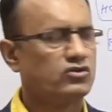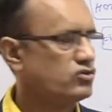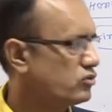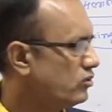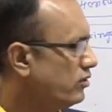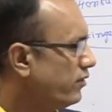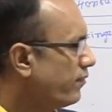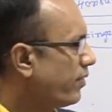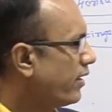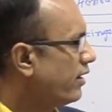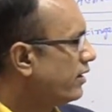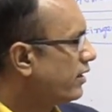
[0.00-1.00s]
so
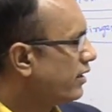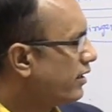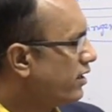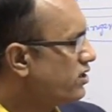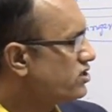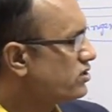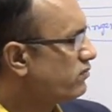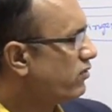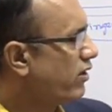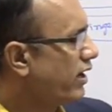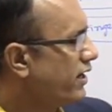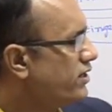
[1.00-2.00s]
it
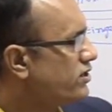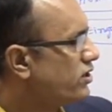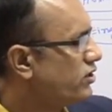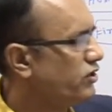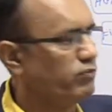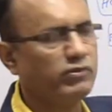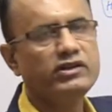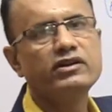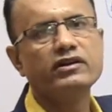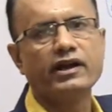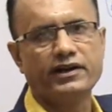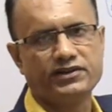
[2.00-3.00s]
violates human
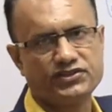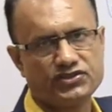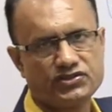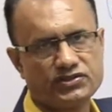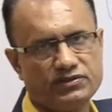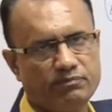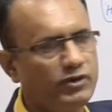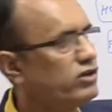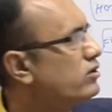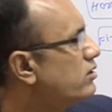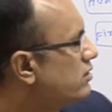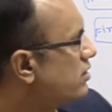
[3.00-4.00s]
rights,
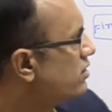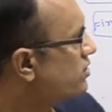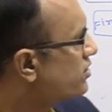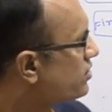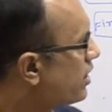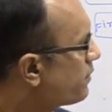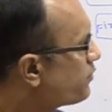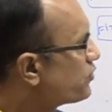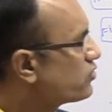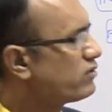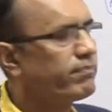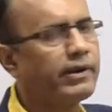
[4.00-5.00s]
because these
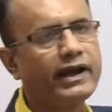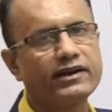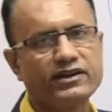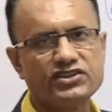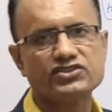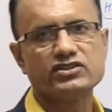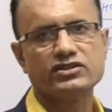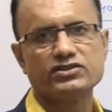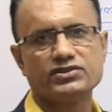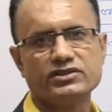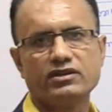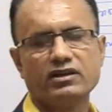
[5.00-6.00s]
types of
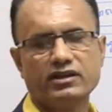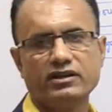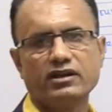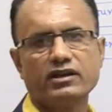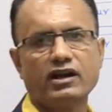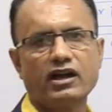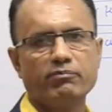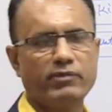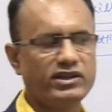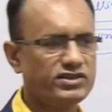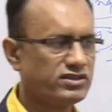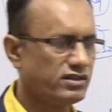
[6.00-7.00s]
practices, here I
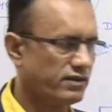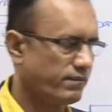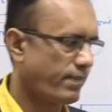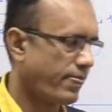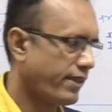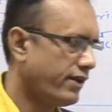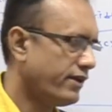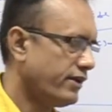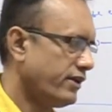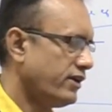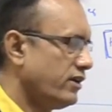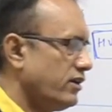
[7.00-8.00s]
mention
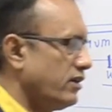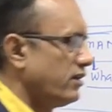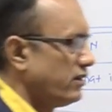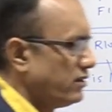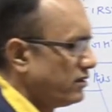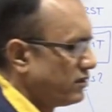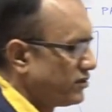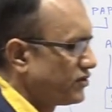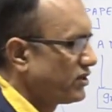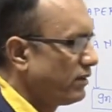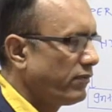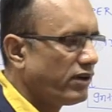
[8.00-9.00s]

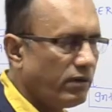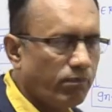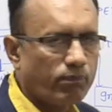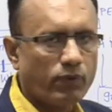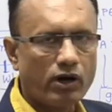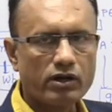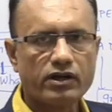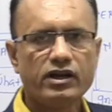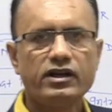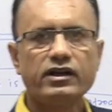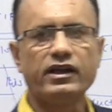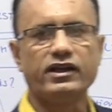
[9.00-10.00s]
some
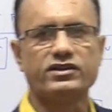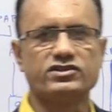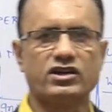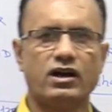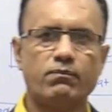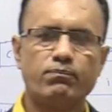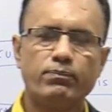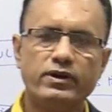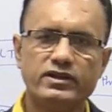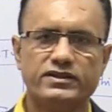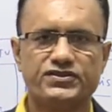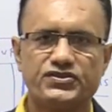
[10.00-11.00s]
important
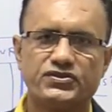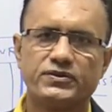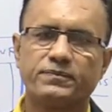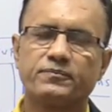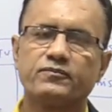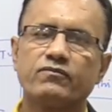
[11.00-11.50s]
examples.